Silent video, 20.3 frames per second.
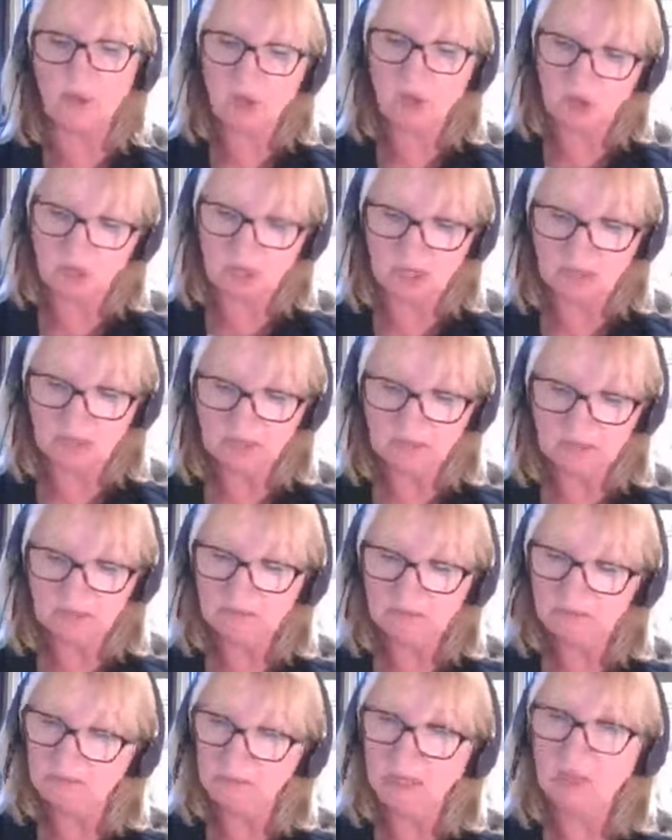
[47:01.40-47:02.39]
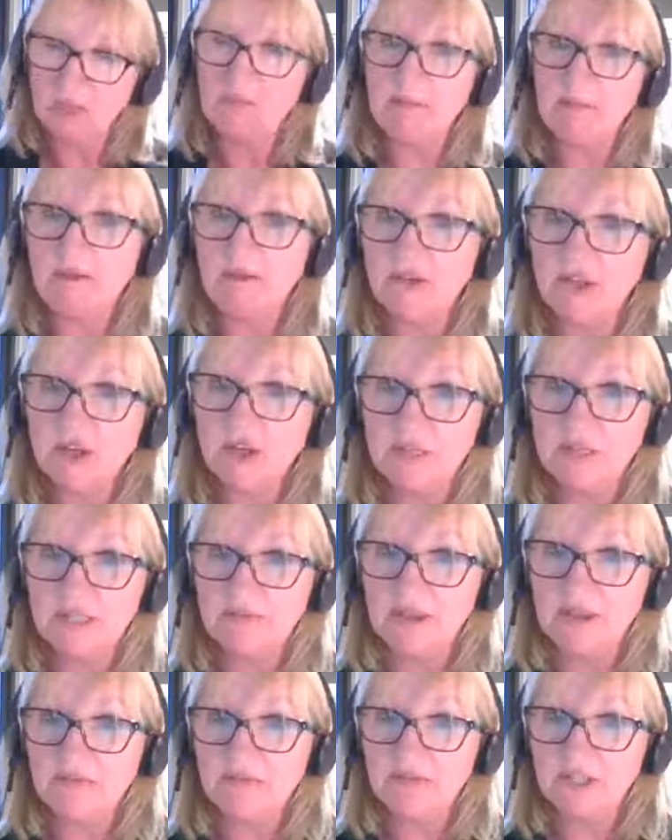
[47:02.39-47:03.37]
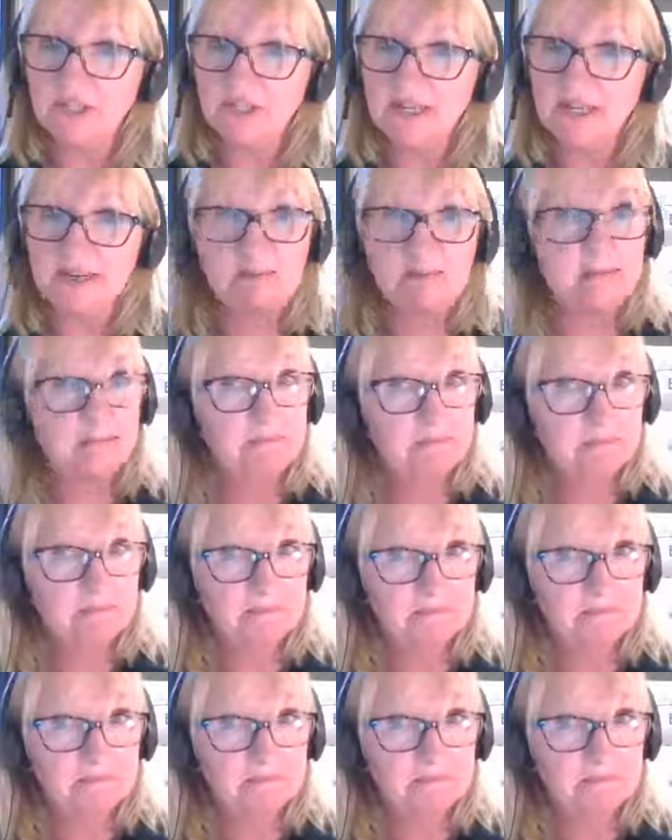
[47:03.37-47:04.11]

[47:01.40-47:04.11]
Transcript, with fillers: Boca are Maradona's favourite team.